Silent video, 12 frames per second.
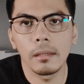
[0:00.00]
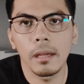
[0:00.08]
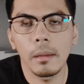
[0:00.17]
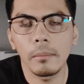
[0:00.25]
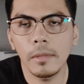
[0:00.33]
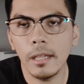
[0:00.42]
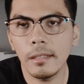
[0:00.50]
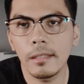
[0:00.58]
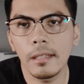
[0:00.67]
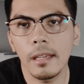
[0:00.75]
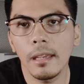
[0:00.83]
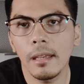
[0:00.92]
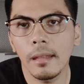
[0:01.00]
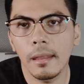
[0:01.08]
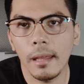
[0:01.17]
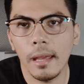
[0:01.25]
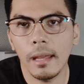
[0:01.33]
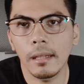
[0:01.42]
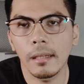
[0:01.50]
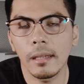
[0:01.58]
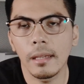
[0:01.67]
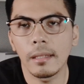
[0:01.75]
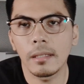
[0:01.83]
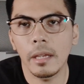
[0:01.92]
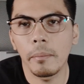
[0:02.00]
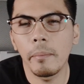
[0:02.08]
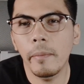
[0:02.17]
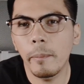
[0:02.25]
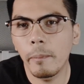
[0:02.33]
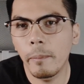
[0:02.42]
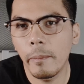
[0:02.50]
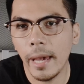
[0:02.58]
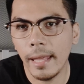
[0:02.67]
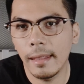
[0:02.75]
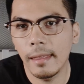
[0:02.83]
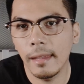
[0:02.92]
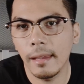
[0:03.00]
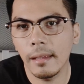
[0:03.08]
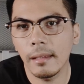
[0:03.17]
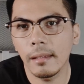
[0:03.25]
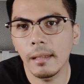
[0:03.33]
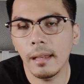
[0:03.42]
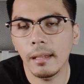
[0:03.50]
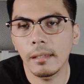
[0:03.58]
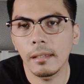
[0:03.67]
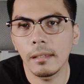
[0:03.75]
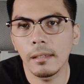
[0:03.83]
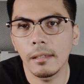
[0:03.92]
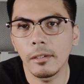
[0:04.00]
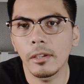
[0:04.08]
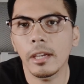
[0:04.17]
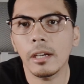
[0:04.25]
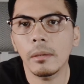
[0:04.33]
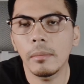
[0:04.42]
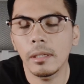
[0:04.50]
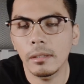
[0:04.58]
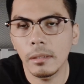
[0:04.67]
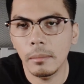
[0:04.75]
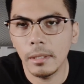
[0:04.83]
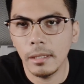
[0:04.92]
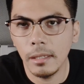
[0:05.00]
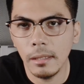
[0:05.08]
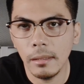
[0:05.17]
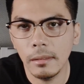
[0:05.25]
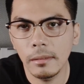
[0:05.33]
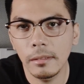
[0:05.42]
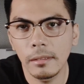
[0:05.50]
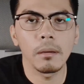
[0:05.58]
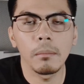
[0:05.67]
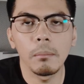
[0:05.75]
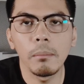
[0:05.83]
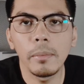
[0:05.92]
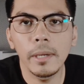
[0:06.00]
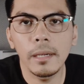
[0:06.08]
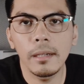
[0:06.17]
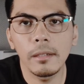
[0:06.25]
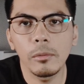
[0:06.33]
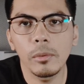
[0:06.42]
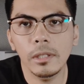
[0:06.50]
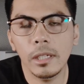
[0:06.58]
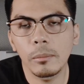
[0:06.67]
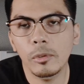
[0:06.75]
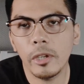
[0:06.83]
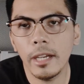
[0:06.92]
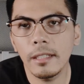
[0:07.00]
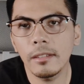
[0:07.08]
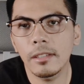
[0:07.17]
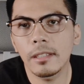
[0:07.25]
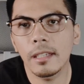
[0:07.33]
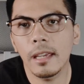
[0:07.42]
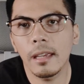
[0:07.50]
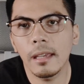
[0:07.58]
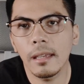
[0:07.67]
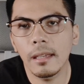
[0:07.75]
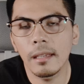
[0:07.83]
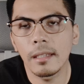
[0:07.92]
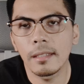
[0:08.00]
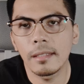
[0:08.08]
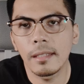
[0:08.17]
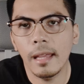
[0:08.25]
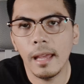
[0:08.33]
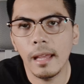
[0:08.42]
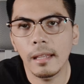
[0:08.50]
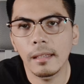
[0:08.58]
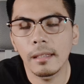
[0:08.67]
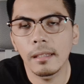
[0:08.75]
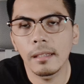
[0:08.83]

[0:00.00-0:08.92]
I'm not saying that it's a bad thing that you care about the money, but what I'm trying to say is that